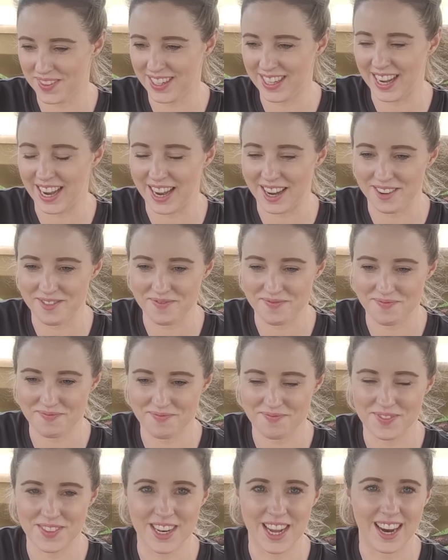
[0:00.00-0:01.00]
yeah,
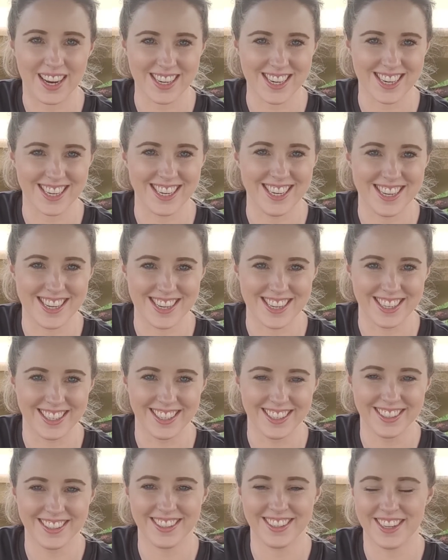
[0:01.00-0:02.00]
not
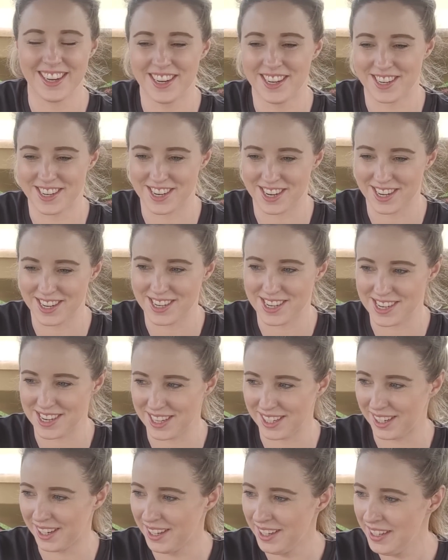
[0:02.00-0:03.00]
ideal, not
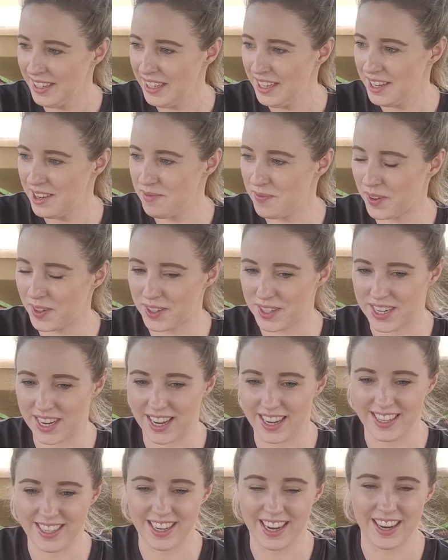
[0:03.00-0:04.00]
ideal. But
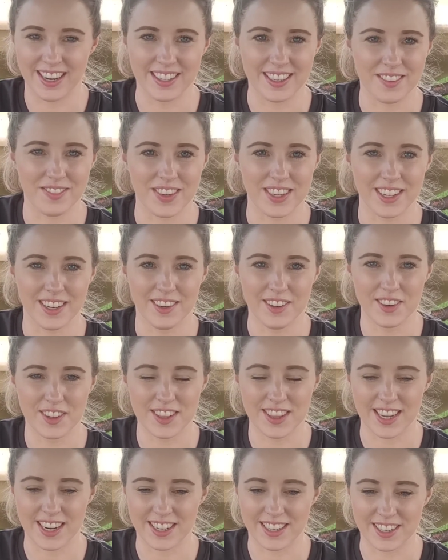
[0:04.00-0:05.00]
yeah, I'll give you a
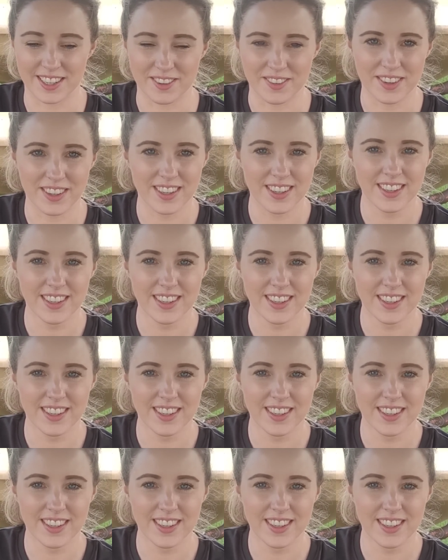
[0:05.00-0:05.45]
look there now.